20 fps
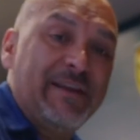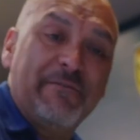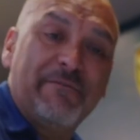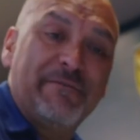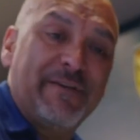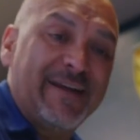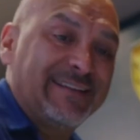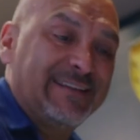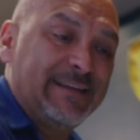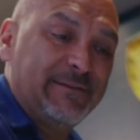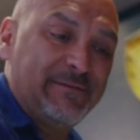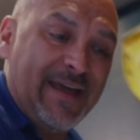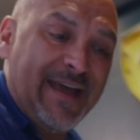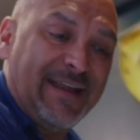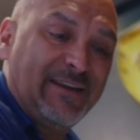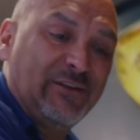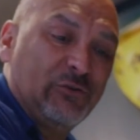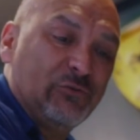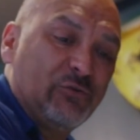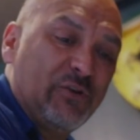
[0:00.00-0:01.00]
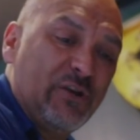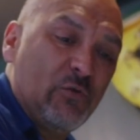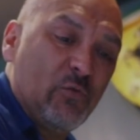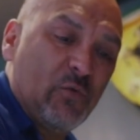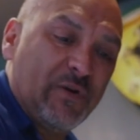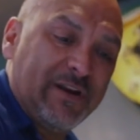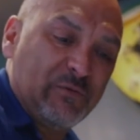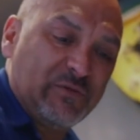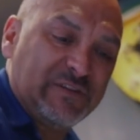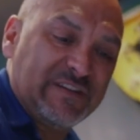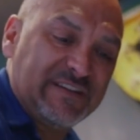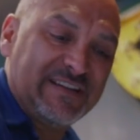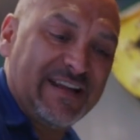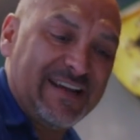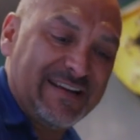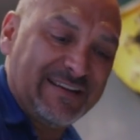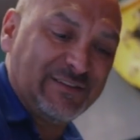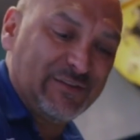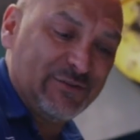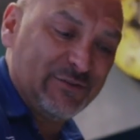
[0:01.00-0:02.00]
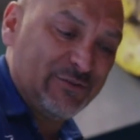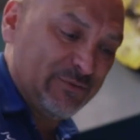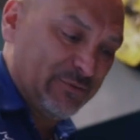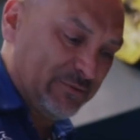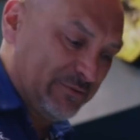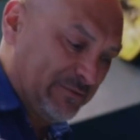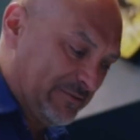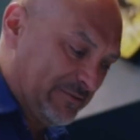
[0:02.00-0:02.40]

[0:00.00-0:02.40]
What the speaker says: effective at doing what it was designed to do.